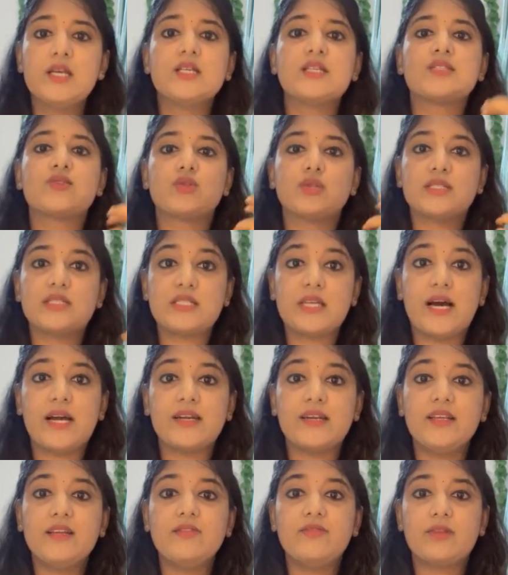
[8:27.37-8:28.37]

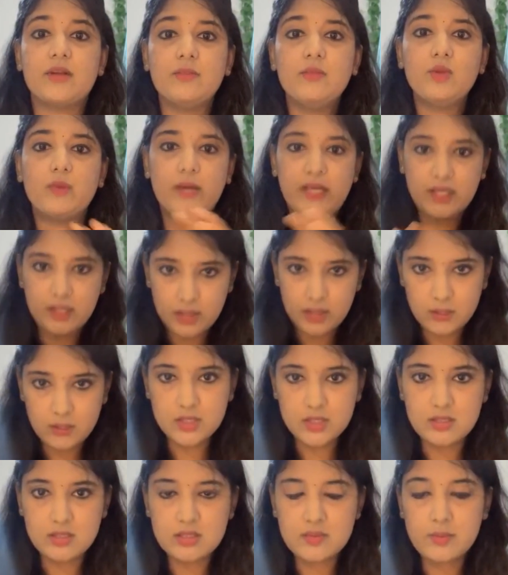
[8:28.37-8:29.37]
starting from 20
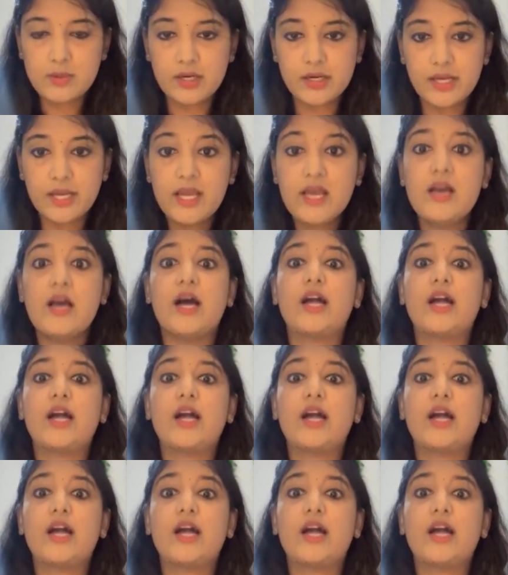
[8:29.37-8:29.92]
questions per day,